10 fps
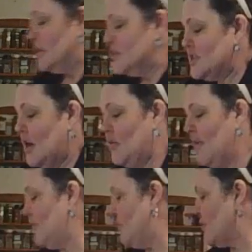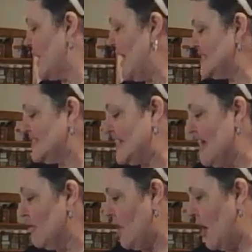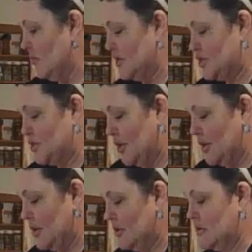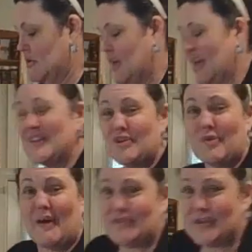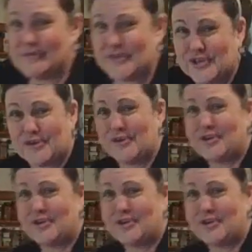So if you cut down on the sugar, and you don't have to use sugar,